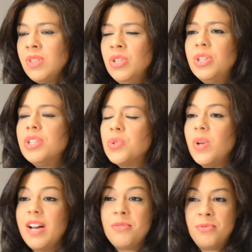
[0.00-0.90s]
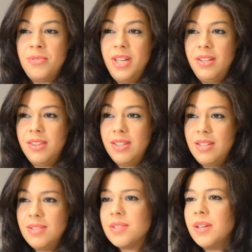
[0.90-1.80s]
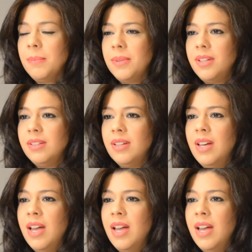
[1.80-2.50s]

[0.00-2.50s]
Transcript: You need to have faith in something.